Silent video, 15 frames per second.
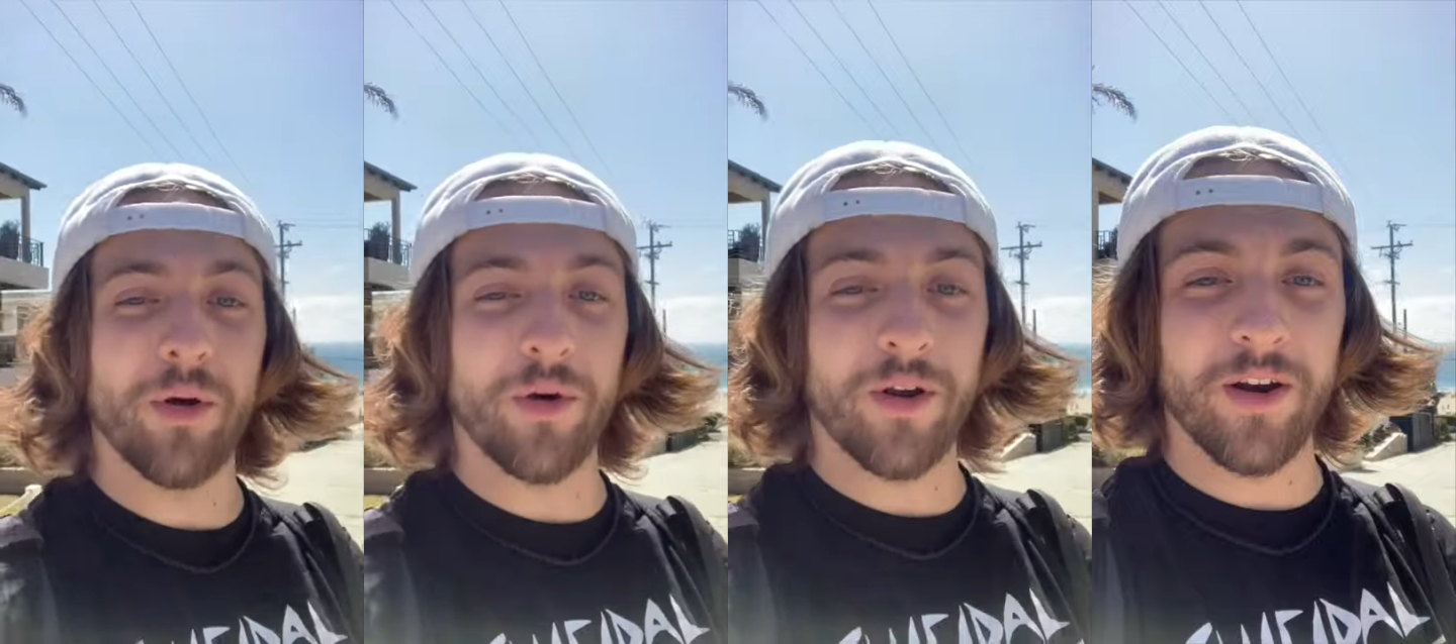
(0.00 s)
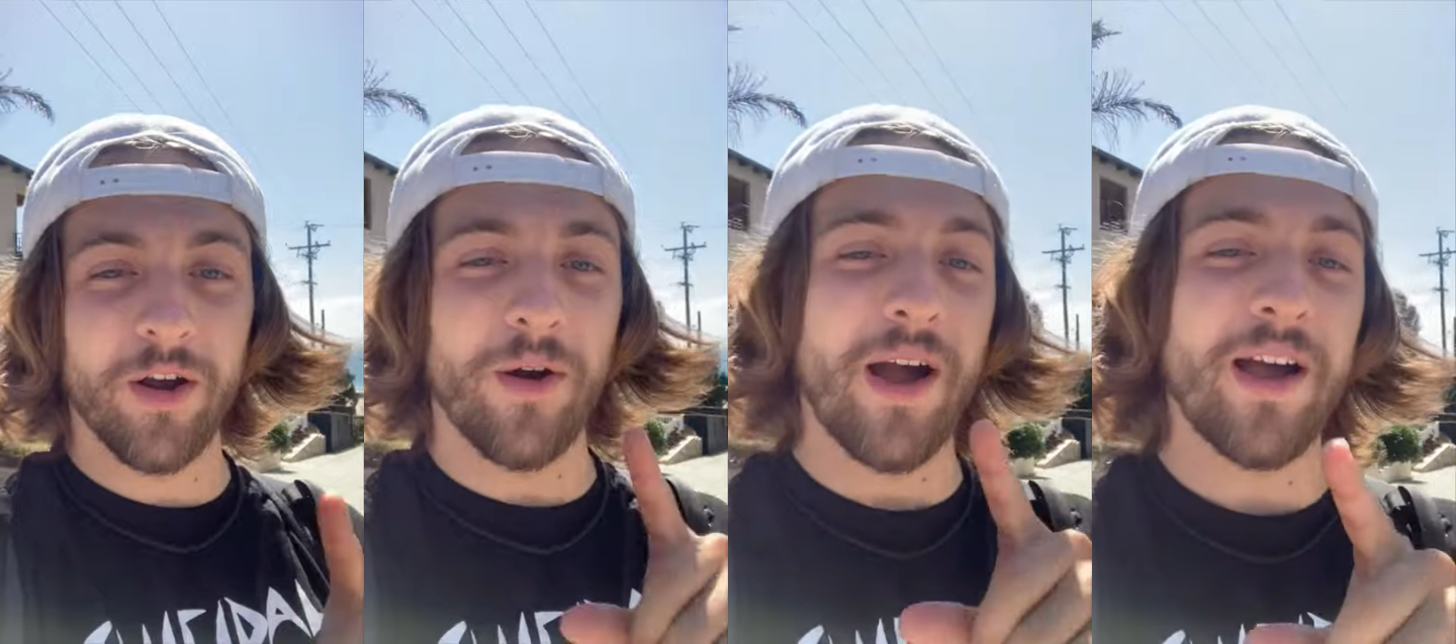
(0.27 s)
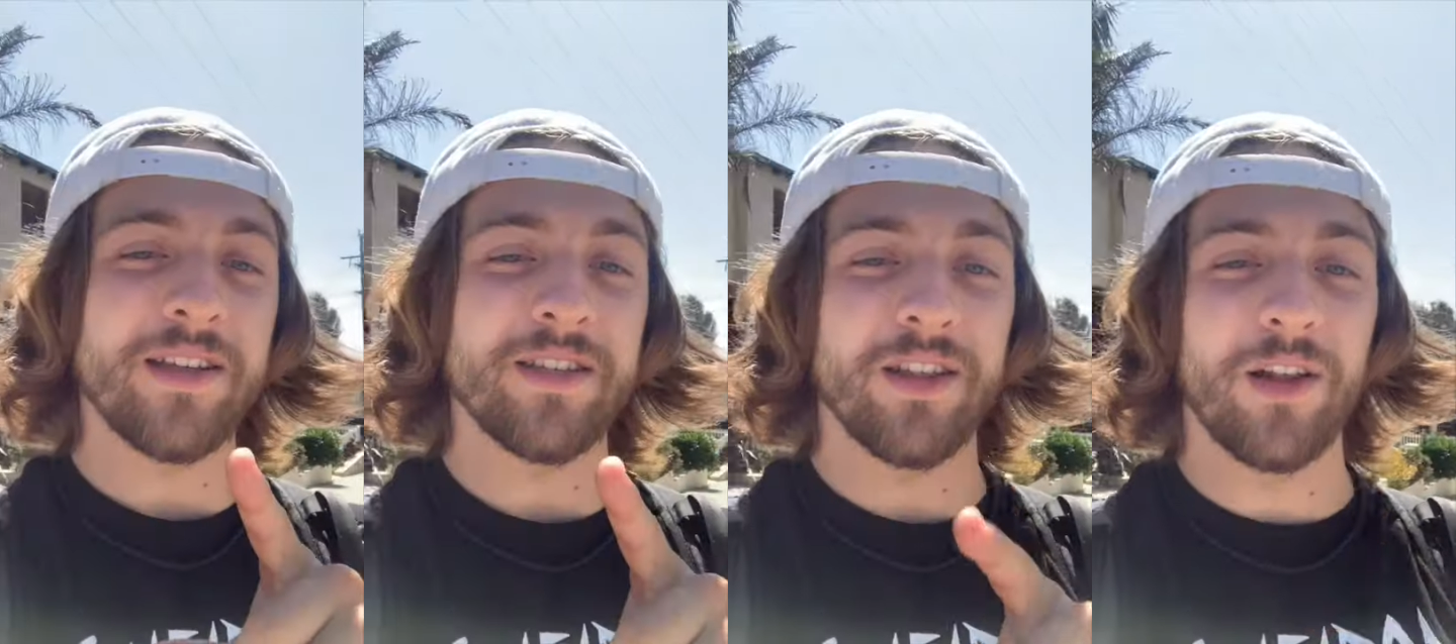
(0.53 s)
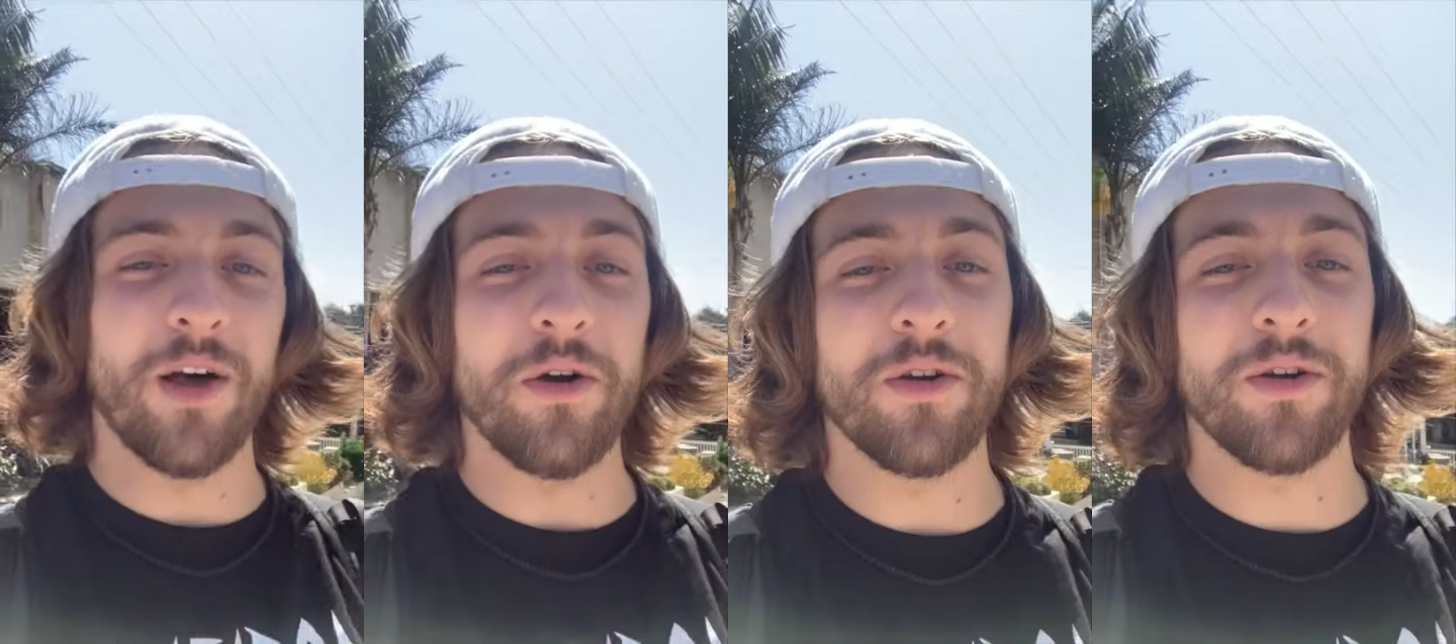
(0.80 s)
we're gonna go ask
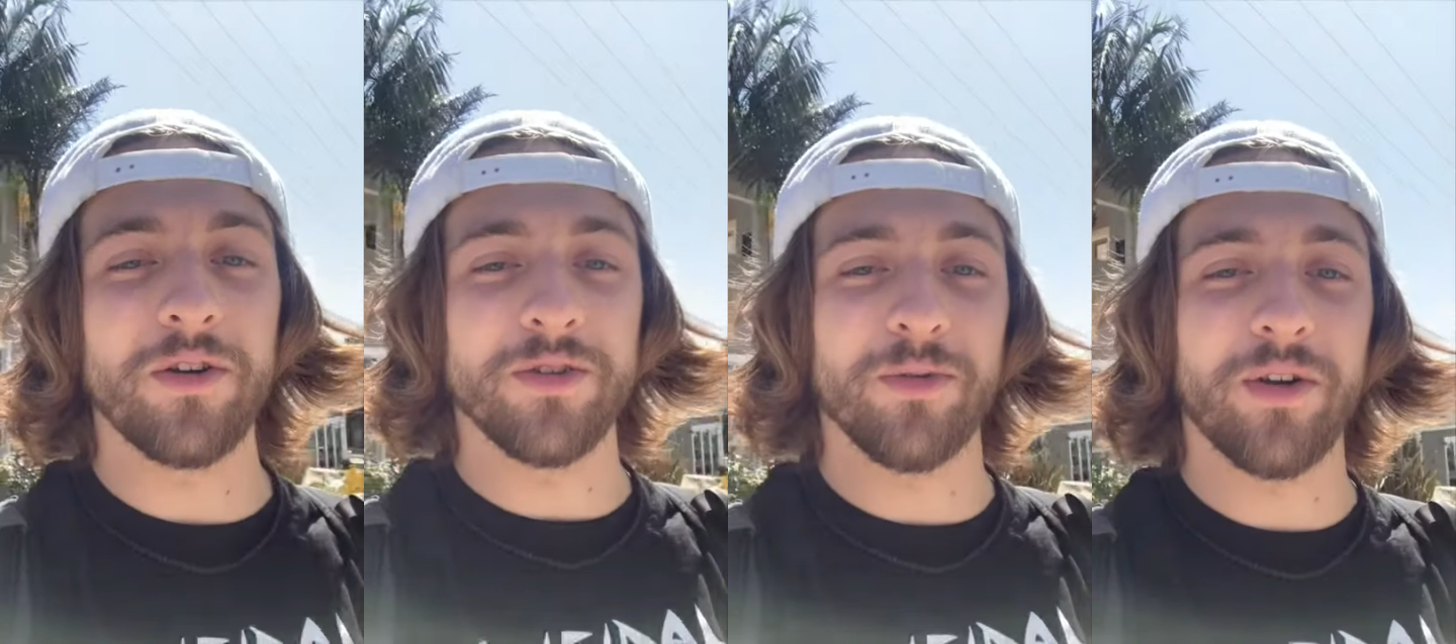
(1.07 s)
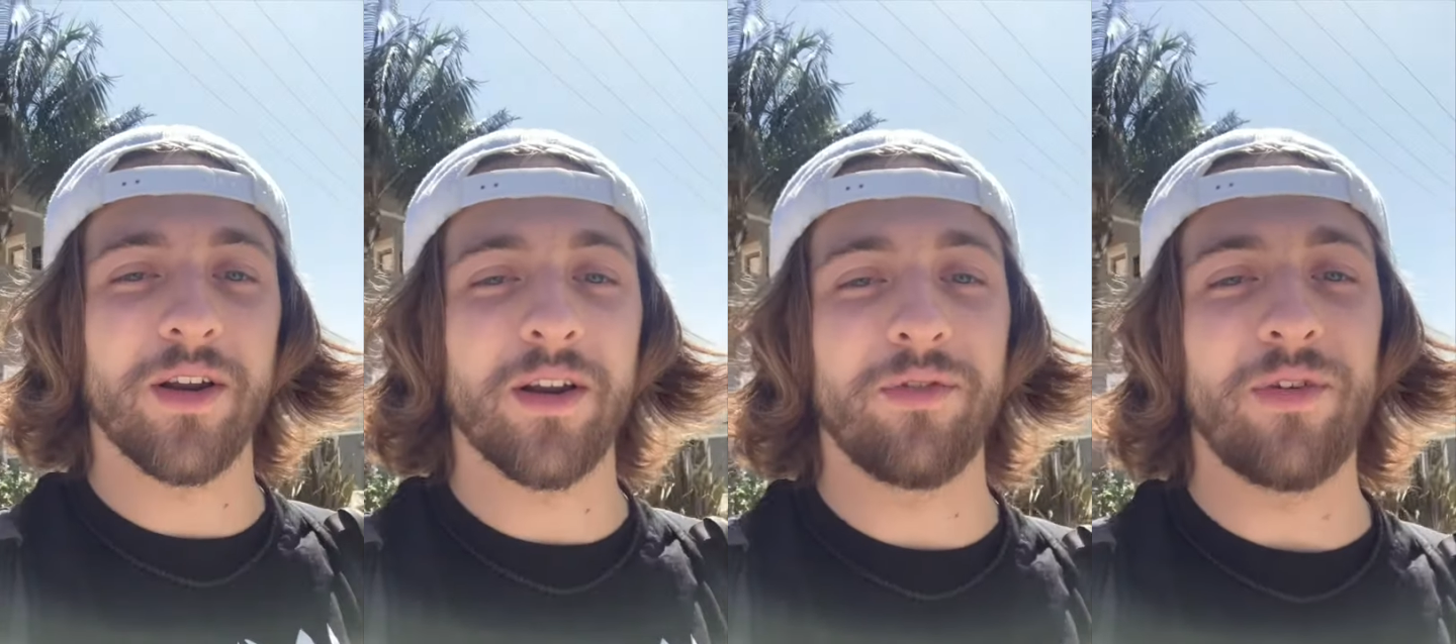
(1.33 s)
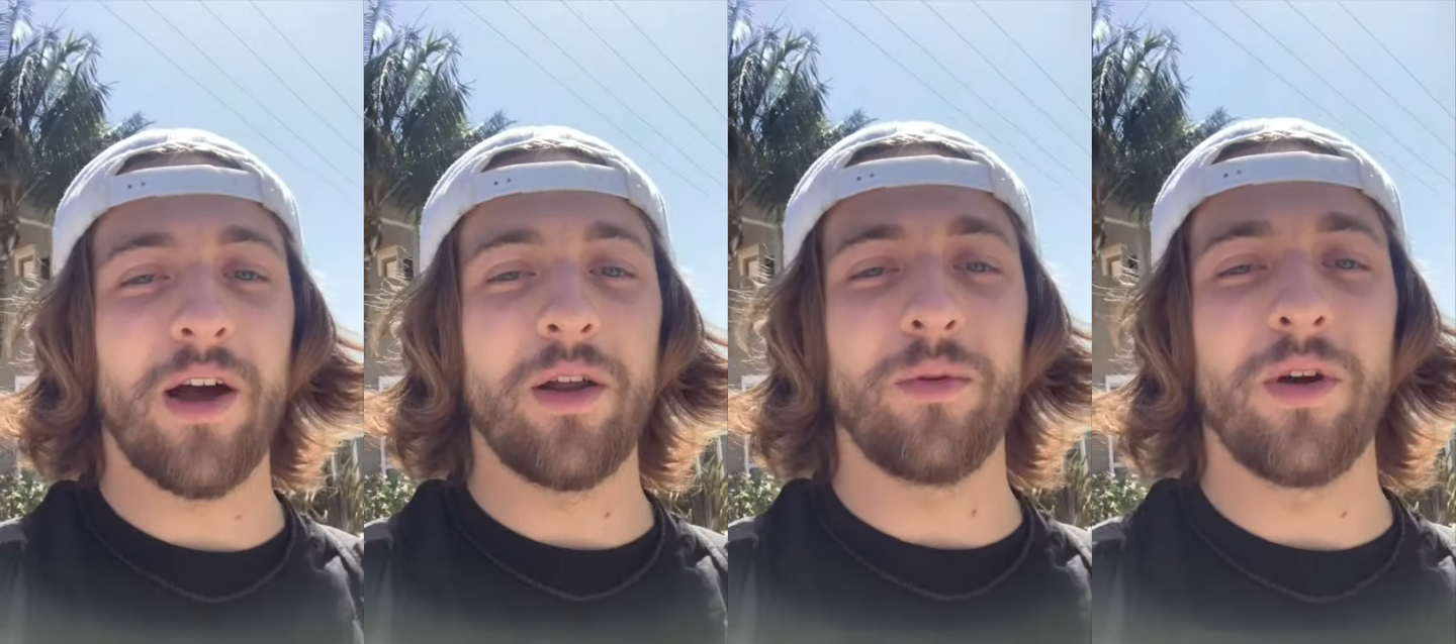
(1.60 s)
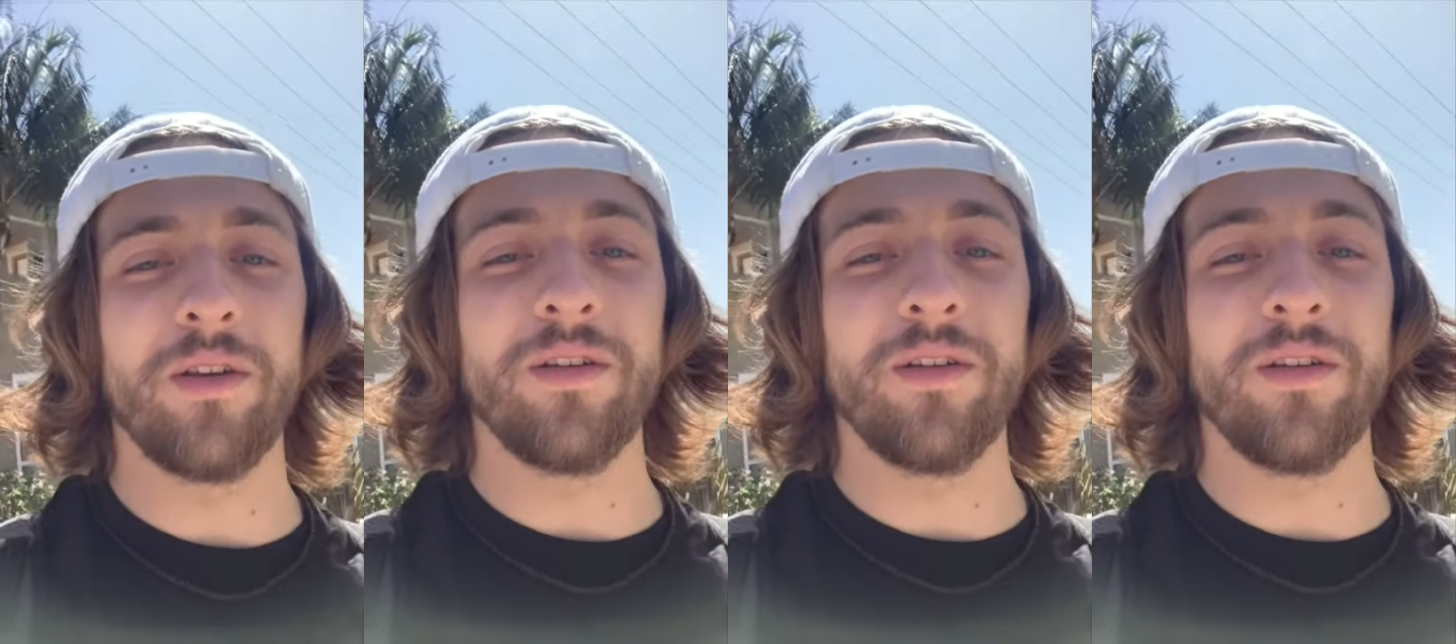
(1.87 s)
the locals. We're gonna find one.